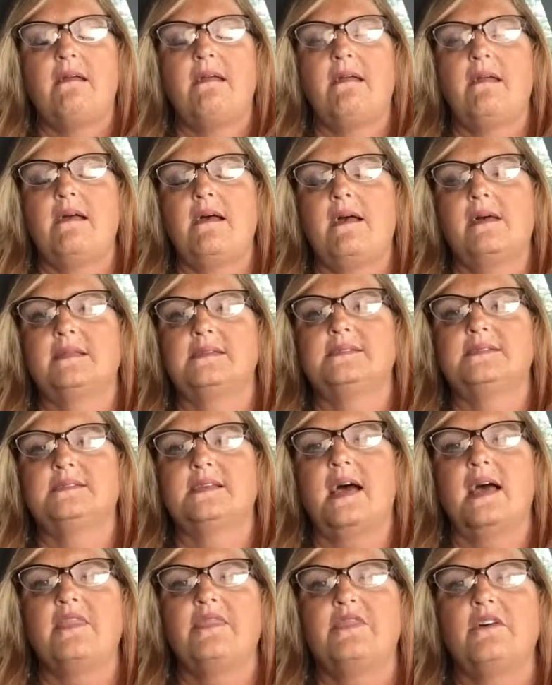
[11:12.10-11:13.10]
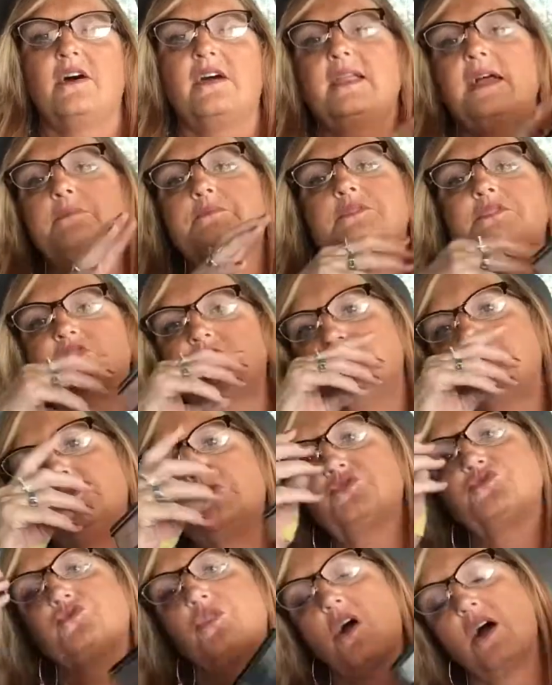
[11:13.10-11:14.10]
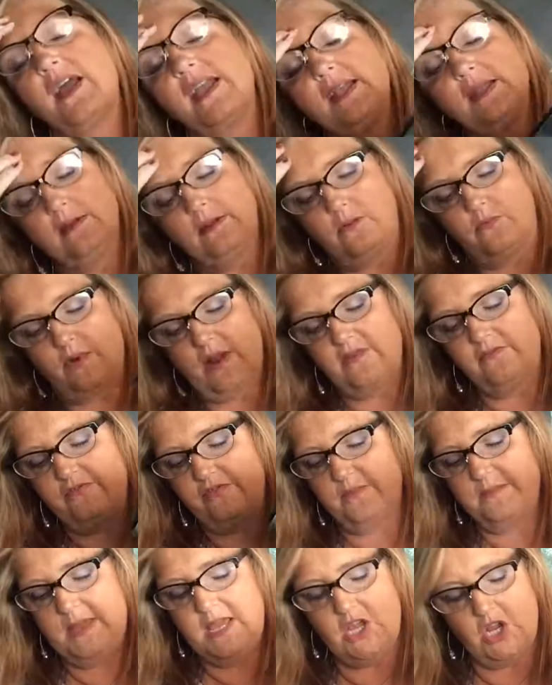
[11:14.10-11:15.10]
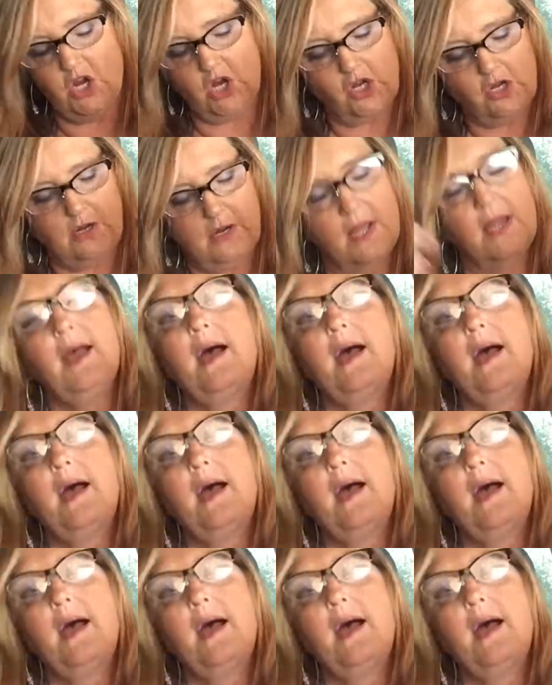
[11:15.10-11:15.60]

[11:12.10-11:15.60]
And I thought I would do the drawing right from here.